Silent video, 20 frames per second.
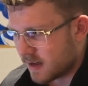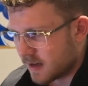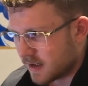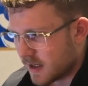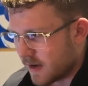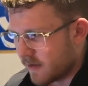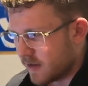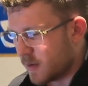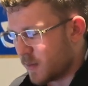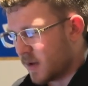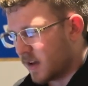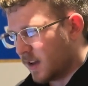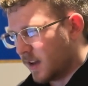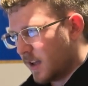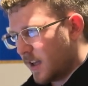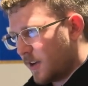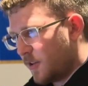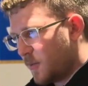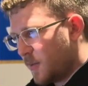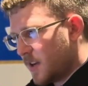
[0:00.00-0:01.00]
giving them a
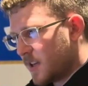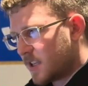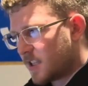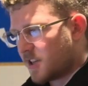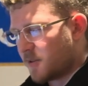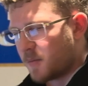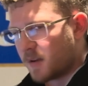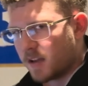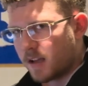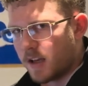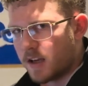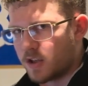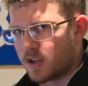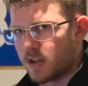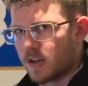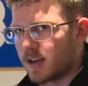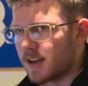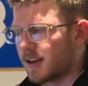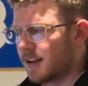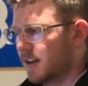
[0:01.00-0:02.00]
little bit of
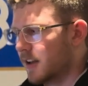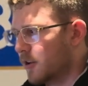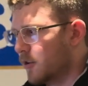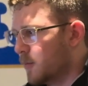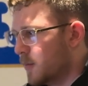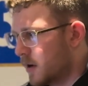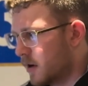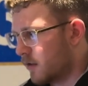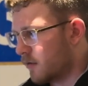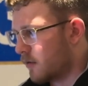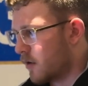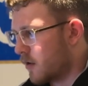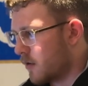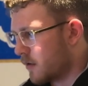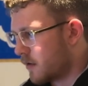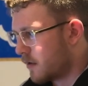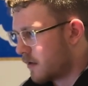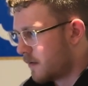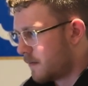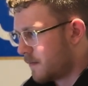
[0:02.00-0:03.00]
stimulation to get a little bit of
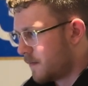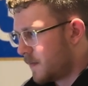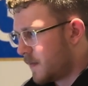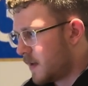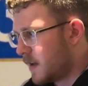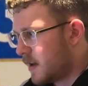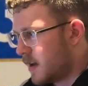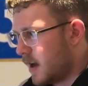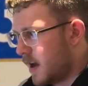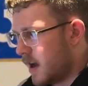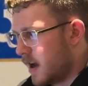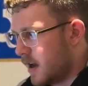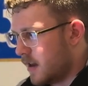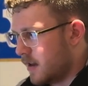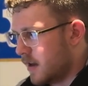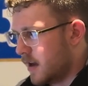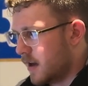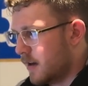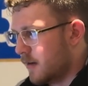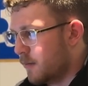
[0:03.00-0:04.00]
growth. And
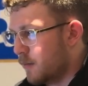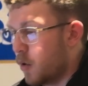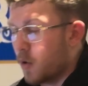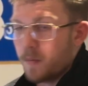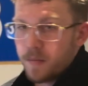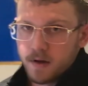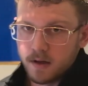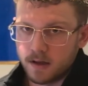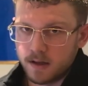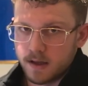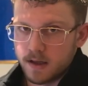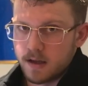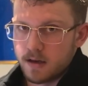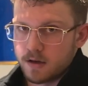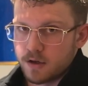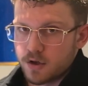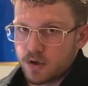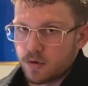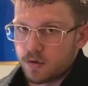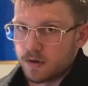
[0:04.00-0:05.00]
then mobility
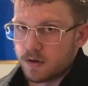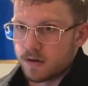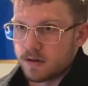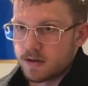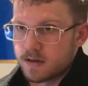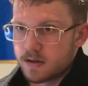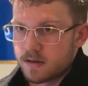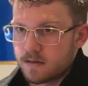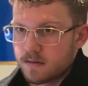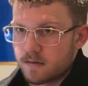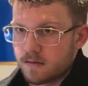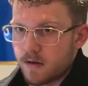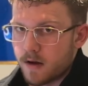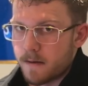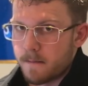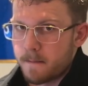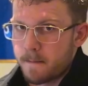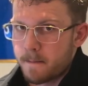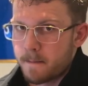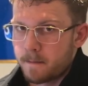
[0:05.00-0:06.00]
on shoulders,
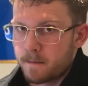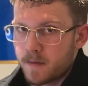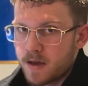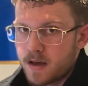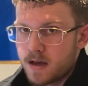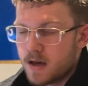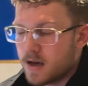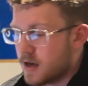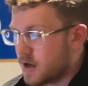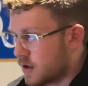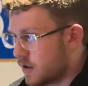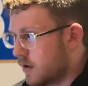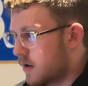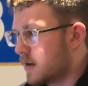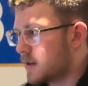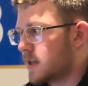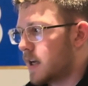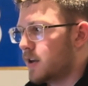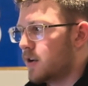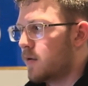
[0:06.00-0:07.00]
right? You
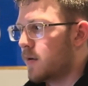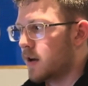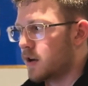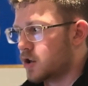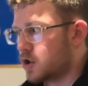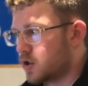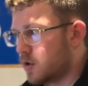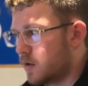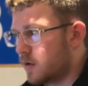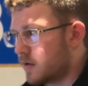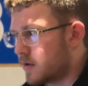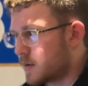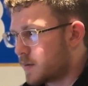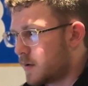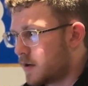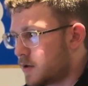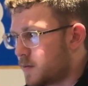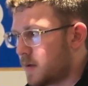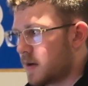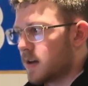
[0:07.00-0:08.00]
notice I don't hit shoulders
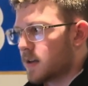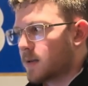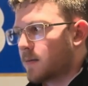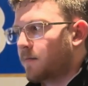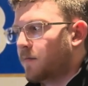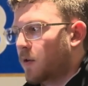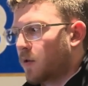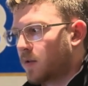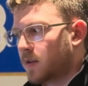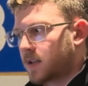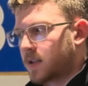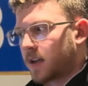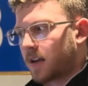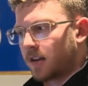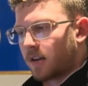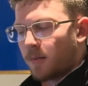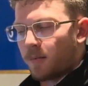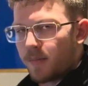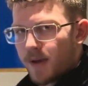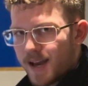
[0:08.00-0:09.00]
much because I'm focusing
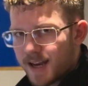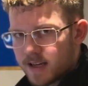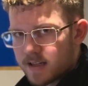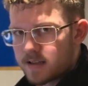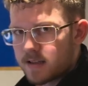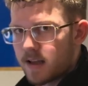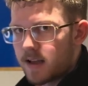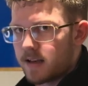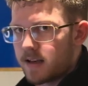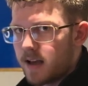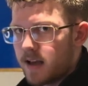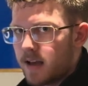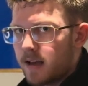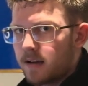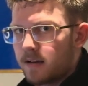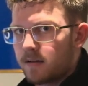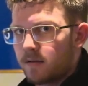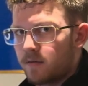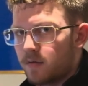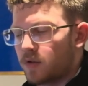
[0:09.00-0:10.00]
on the pecs that day,
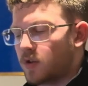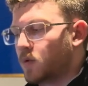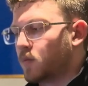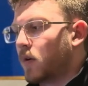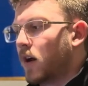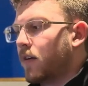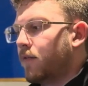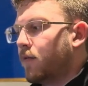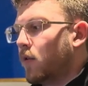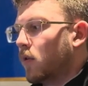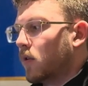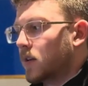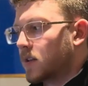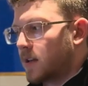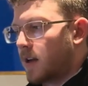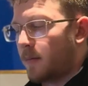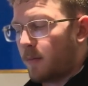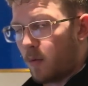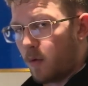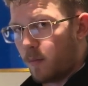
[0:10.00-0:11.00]
which is why I focus
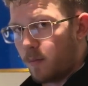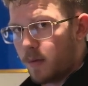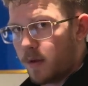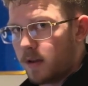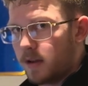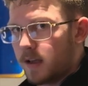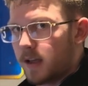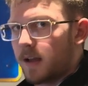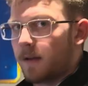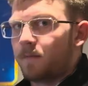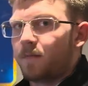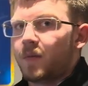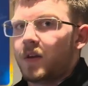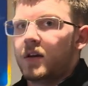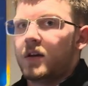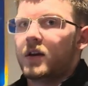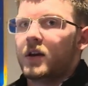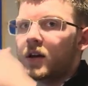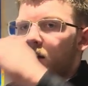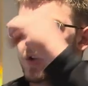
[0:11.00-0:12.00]
on mobility.
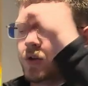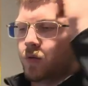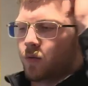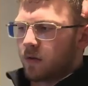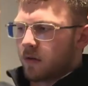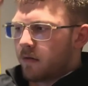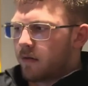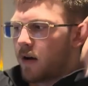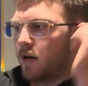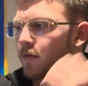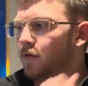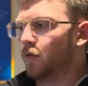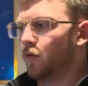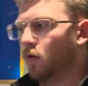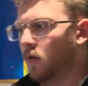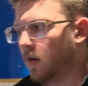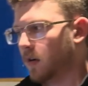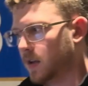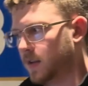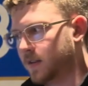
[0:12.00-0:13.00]
Doing around the
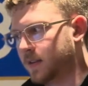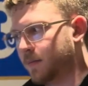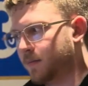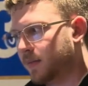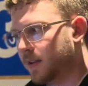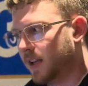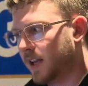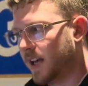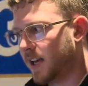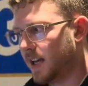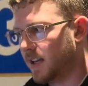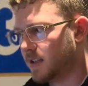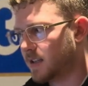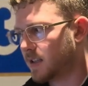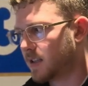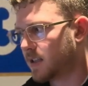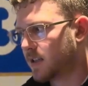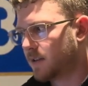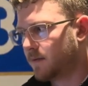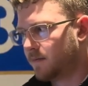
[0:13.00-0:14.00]
worlds of the
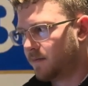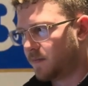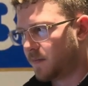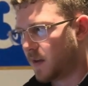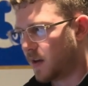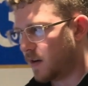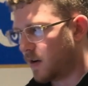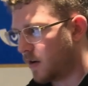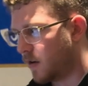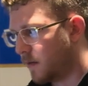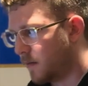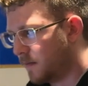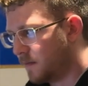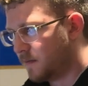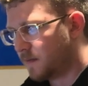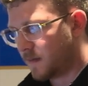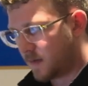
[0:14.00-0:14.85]
plates, you know,